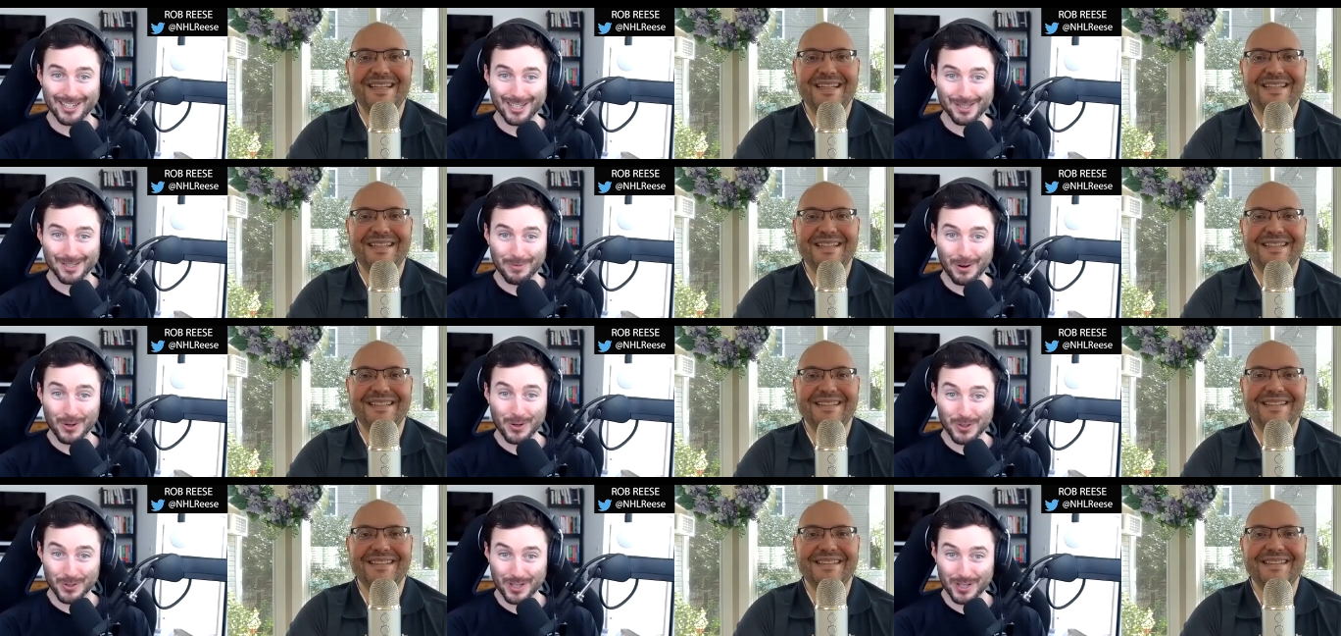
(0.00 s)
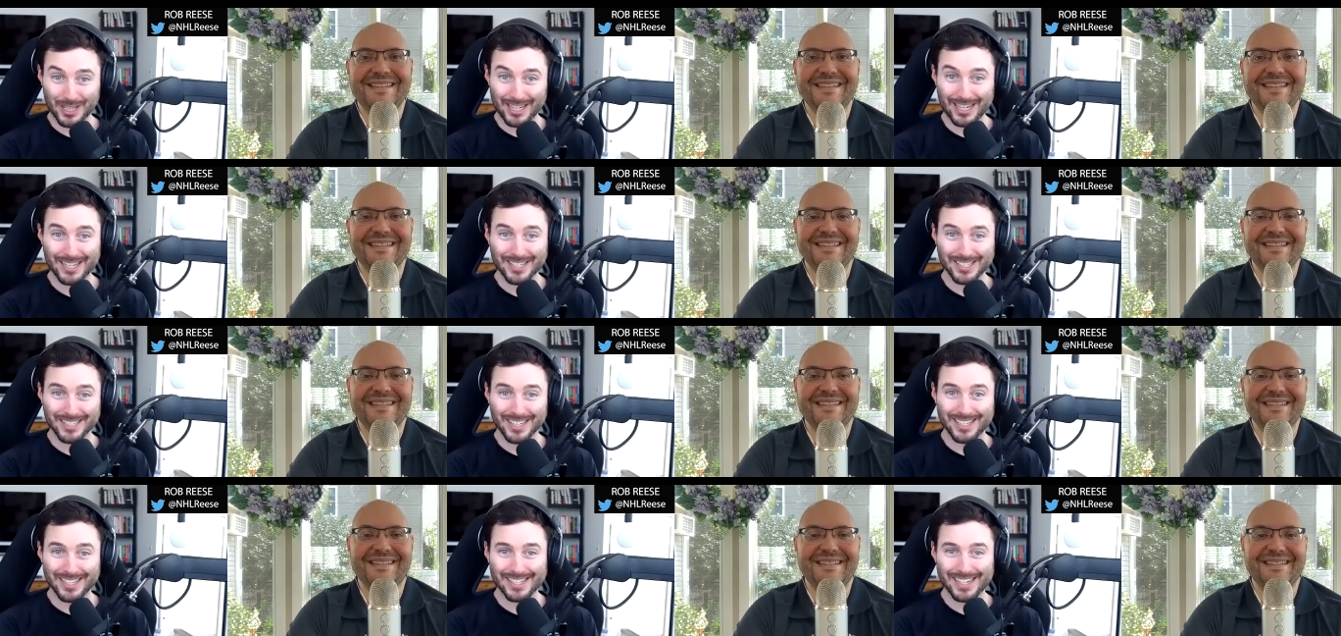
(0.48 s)
Speaker 1: exposure that
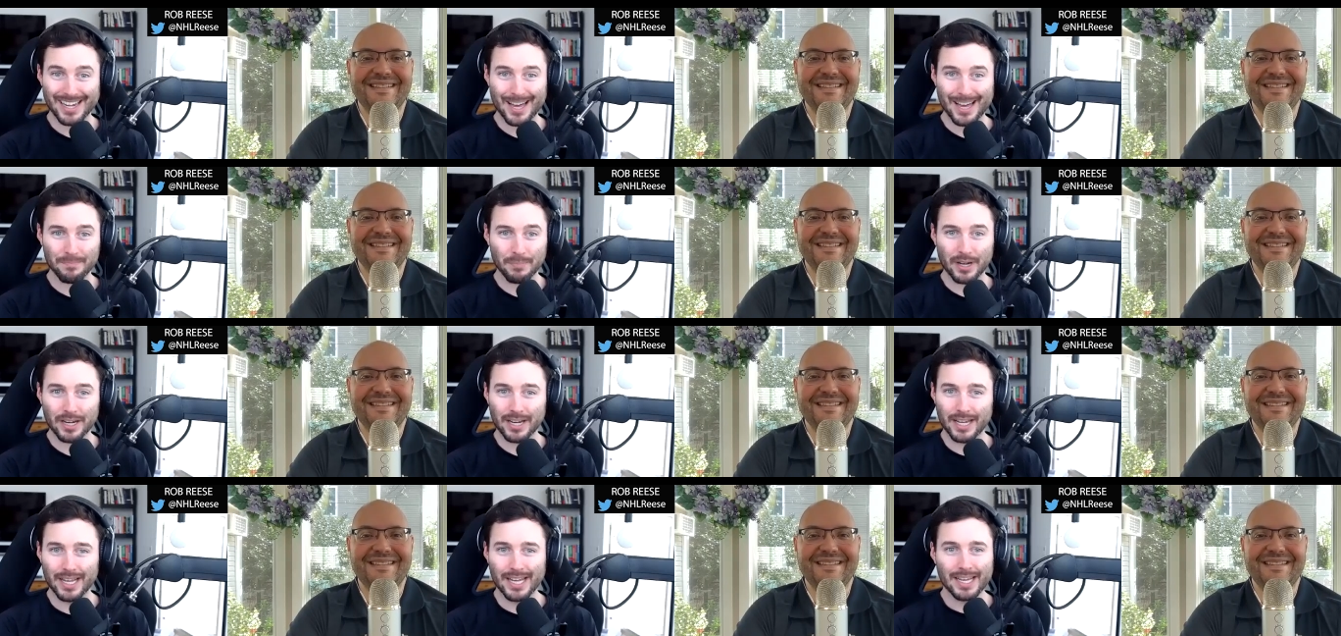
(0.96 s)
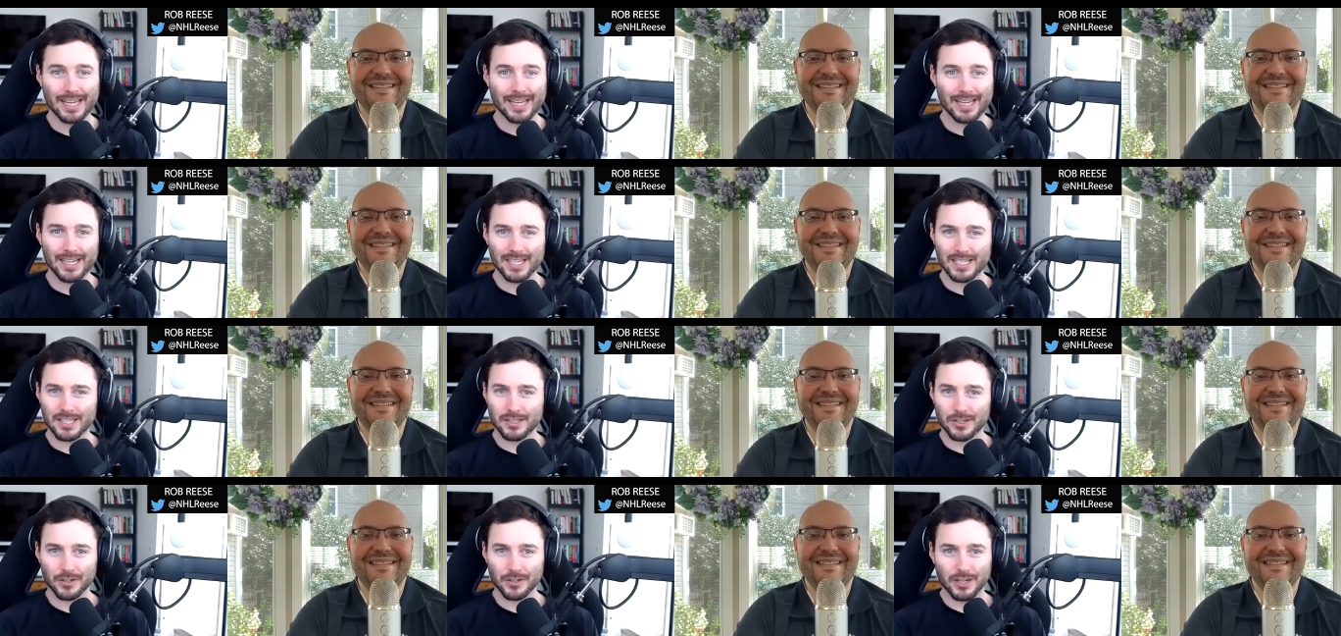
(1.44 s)
he's going to get. But
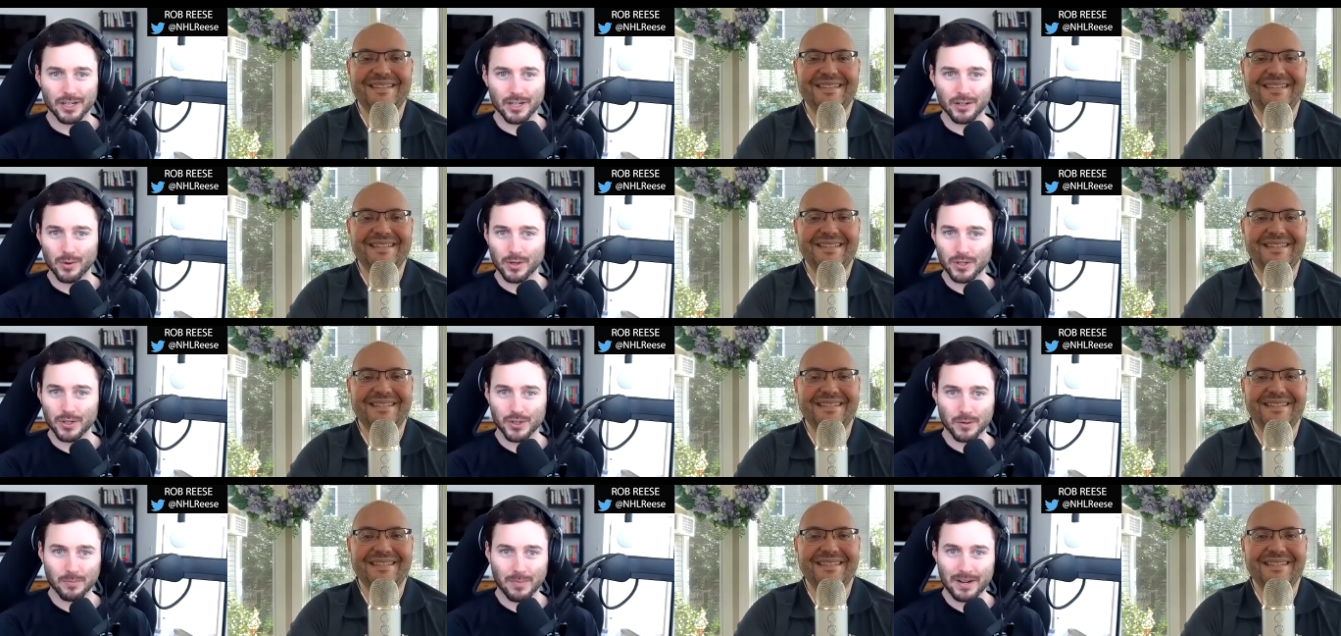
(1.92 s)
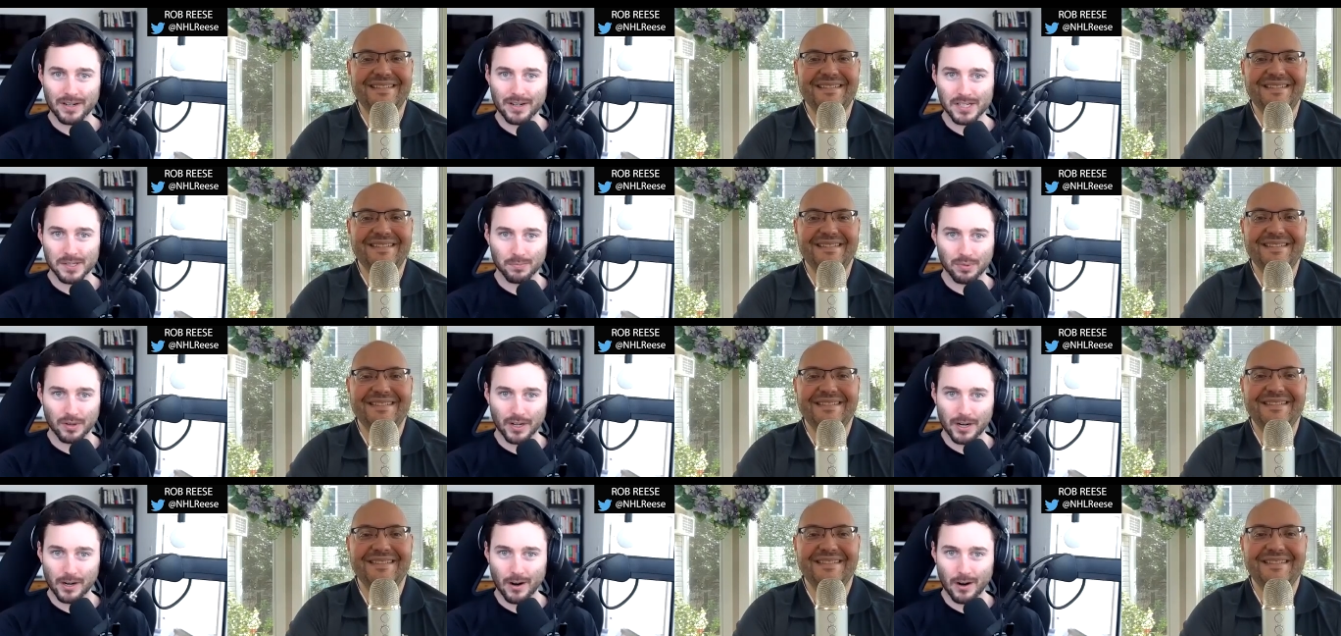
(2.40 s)
he's turned into a tremendous
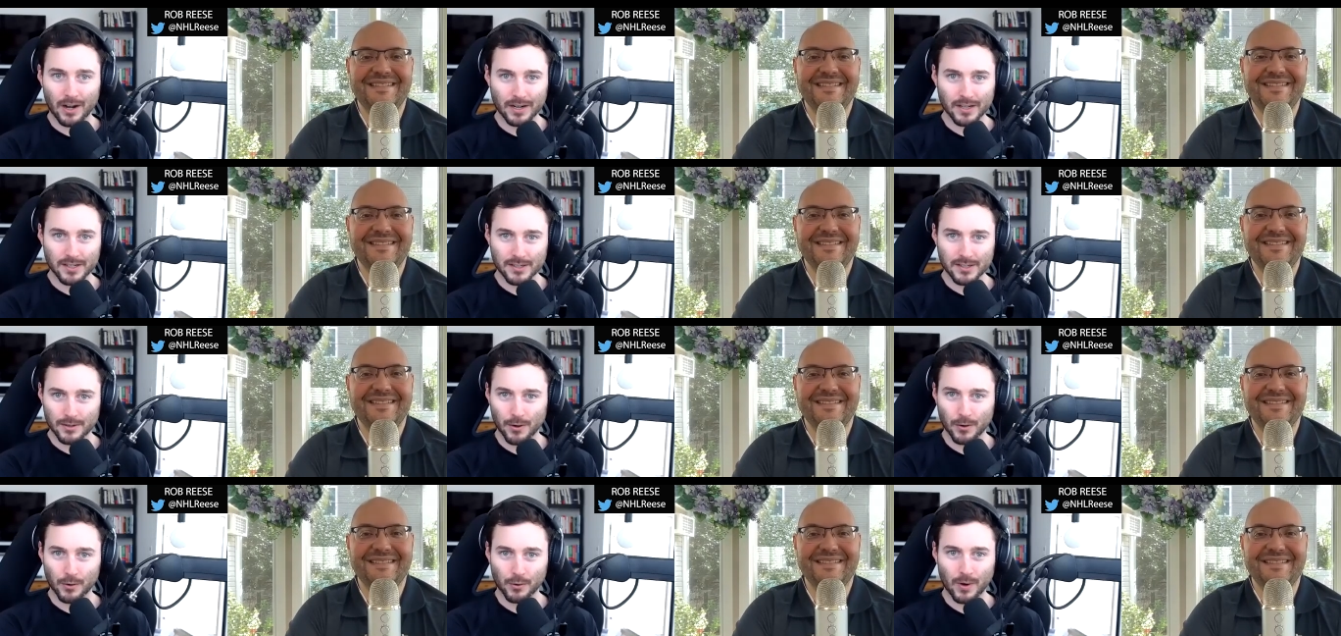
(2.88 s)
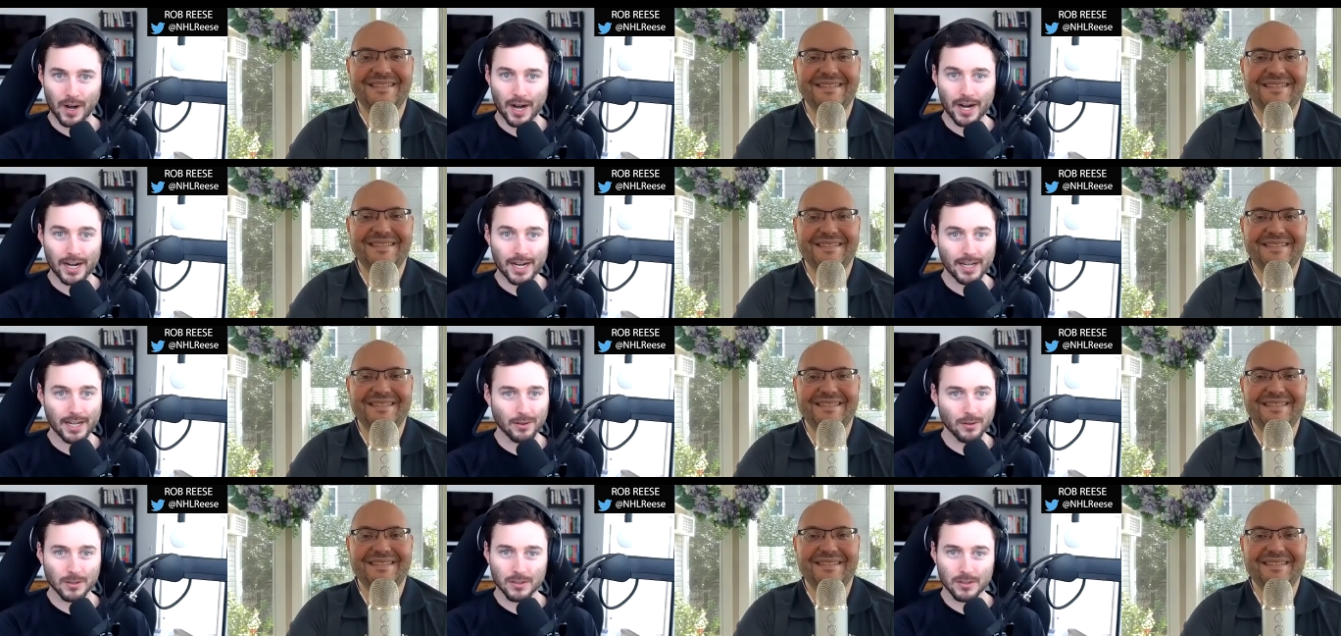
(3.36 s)
player on his own right.
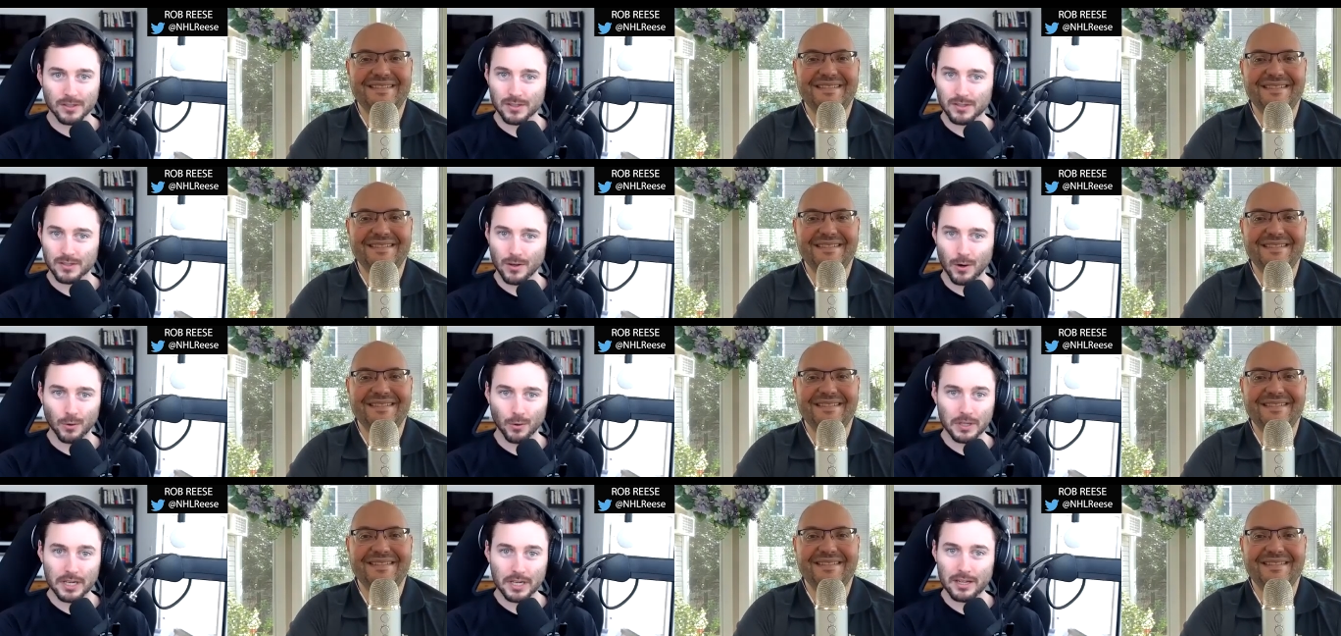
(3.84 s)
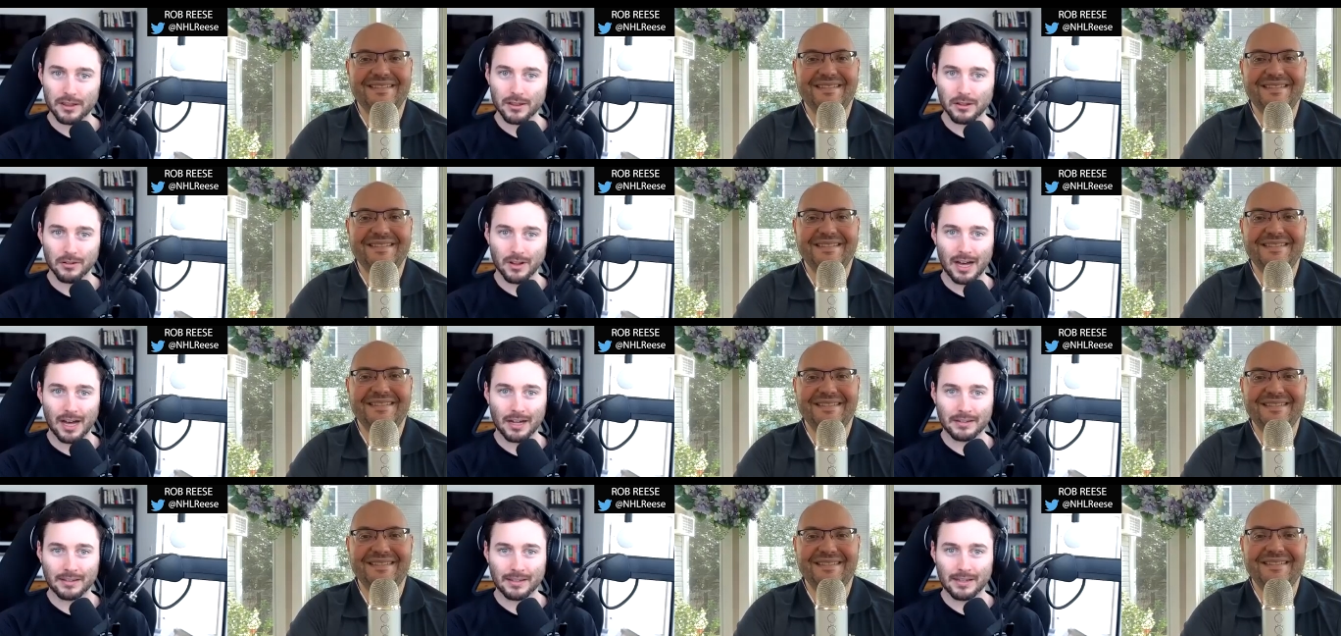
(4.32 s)
He looks so lethal
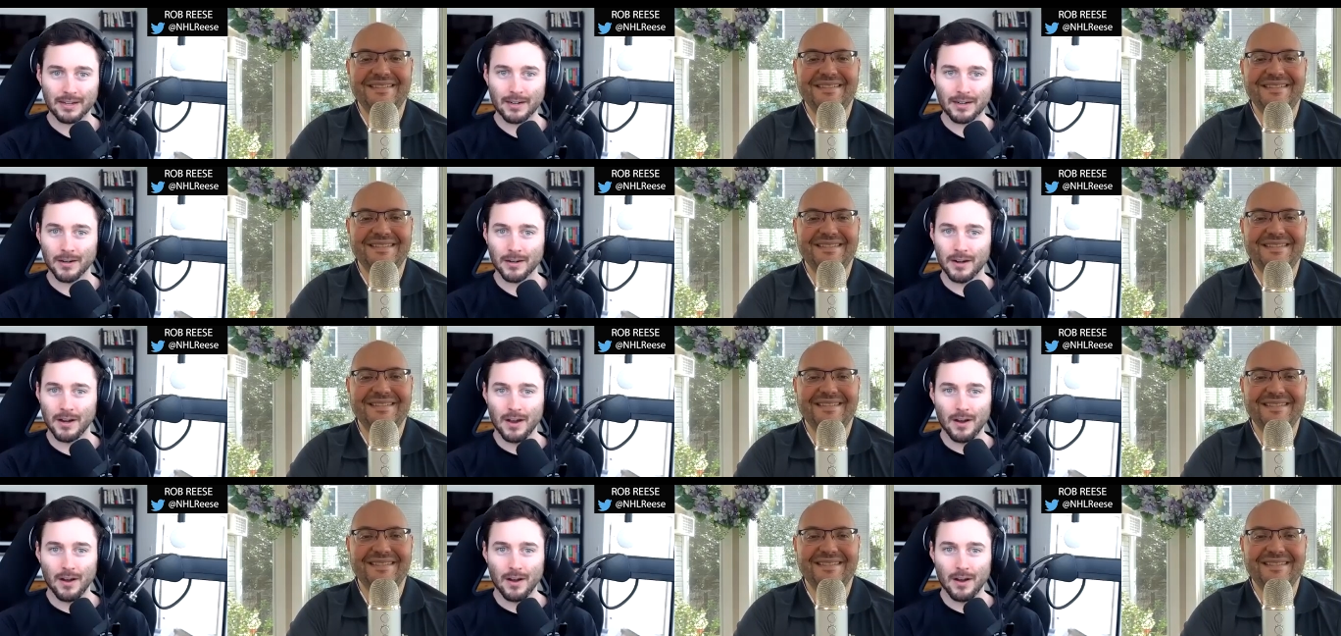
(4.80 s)
out there.